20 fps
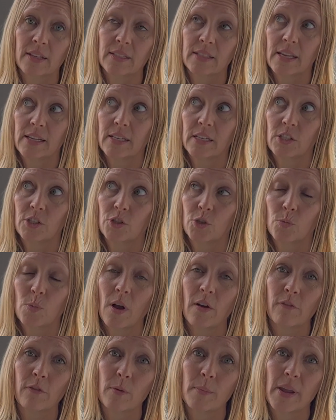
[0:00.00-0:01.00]
they didn't do
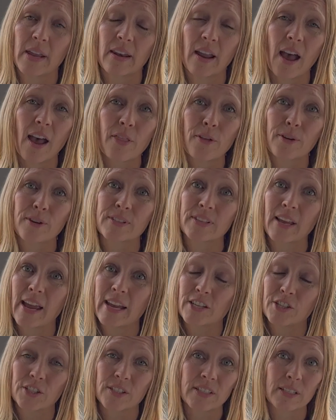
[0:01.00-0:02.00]
well for me, and others
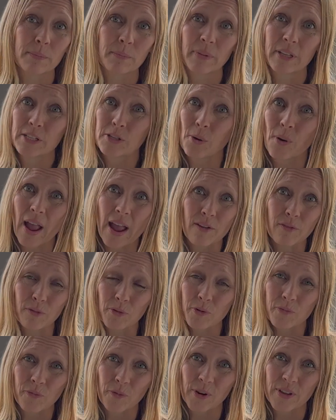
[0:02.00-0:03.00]
I just simply don't have
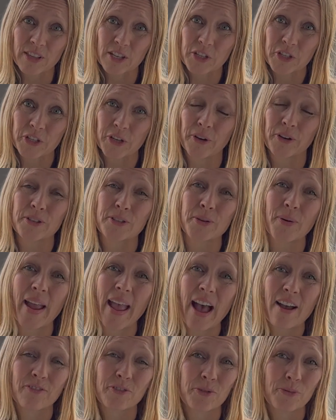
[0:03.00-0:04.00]
room for this year. So I
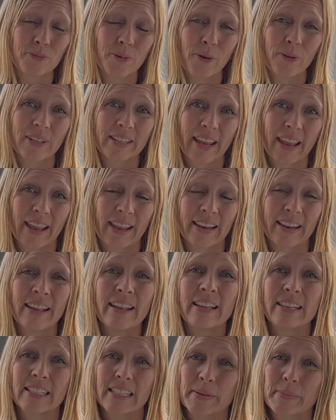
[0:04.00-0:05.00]
have to rotate
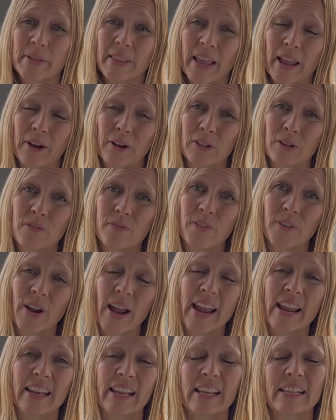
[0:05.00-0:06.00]
some of the heirloom
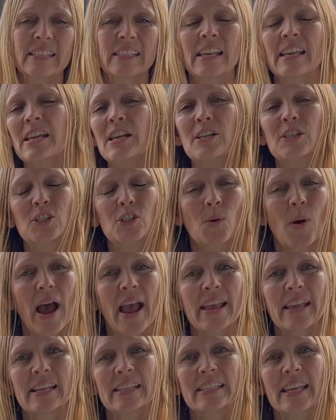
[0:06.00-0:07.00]
varieties so
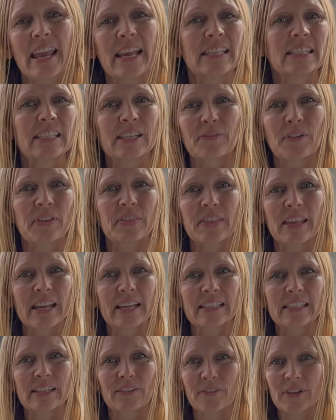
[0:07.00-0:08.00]
I can taste different
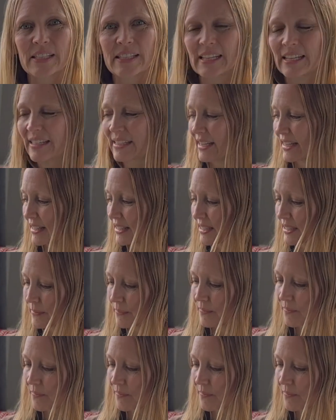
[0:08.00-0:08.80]
things, different seasons.